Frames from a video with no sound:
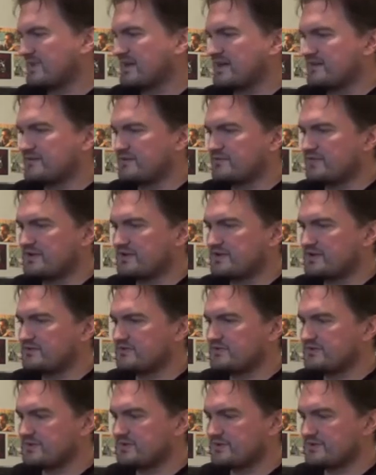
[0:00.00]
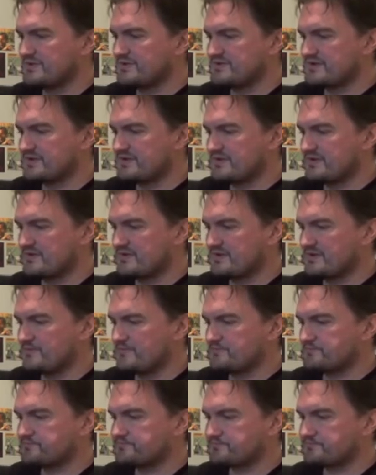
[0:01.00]
Arrow Video do is
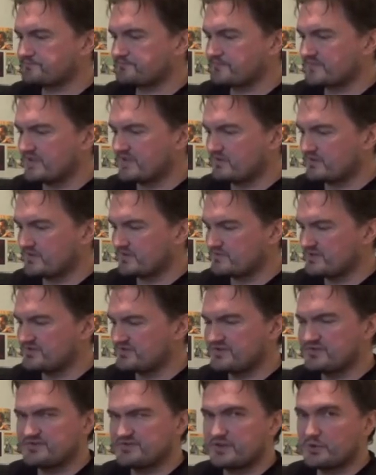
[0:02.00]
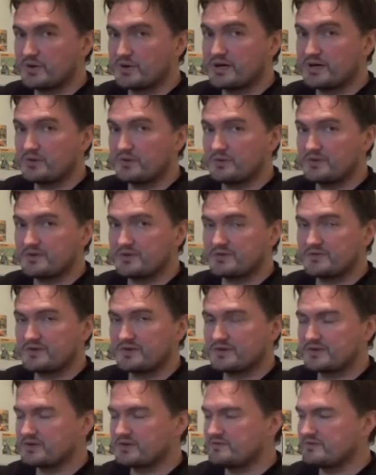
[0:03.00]
they'll commission new artwork for
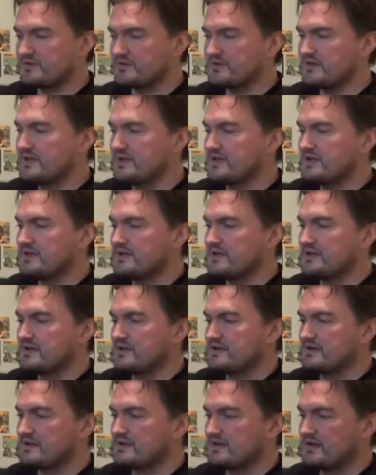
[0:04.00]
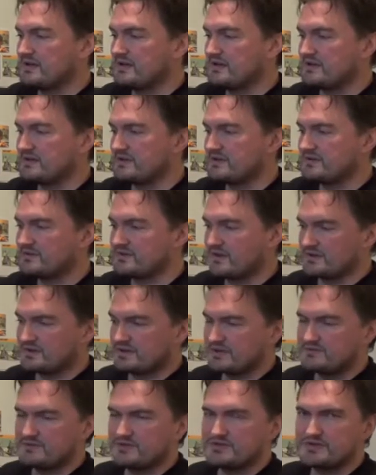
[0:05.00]
the cover, and you've got
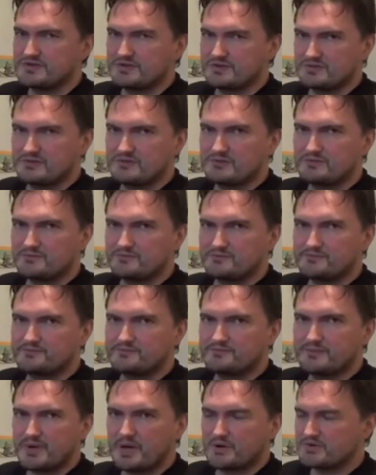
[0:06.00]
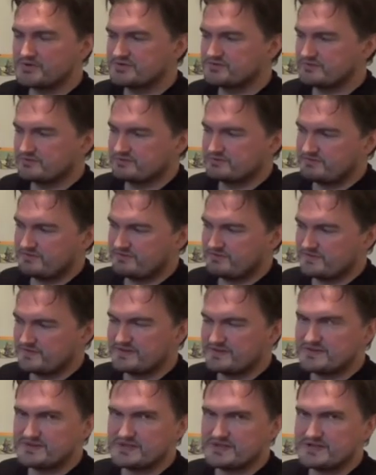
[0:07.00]
the original poster on the
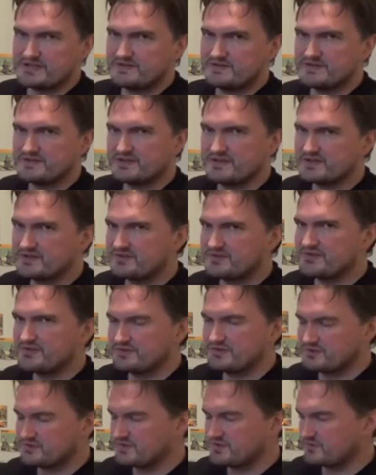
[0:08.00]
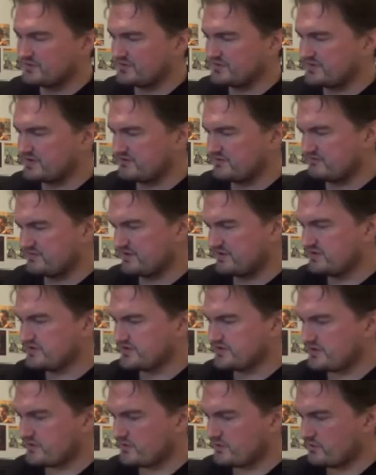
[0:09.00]
reverse side of it, so you can choose which one you
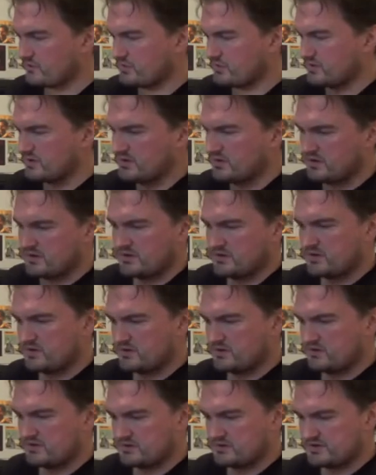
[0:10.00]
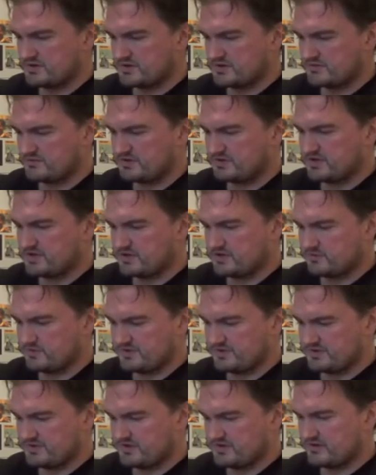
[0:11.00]
show. Speaking of
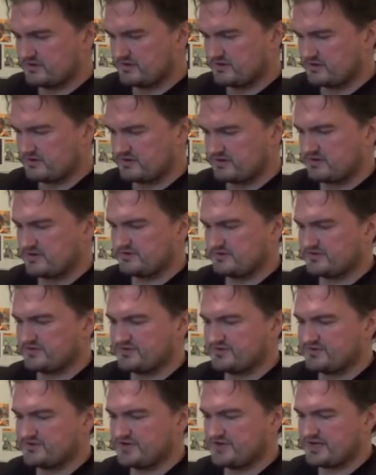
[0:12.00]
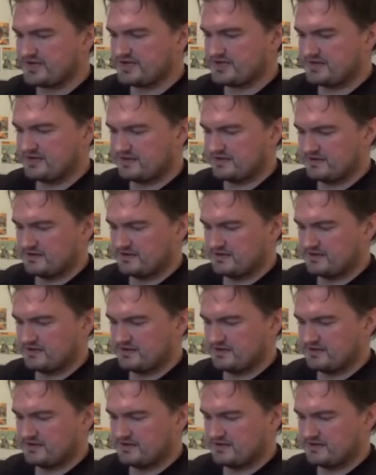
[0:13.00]
which, I'll just check.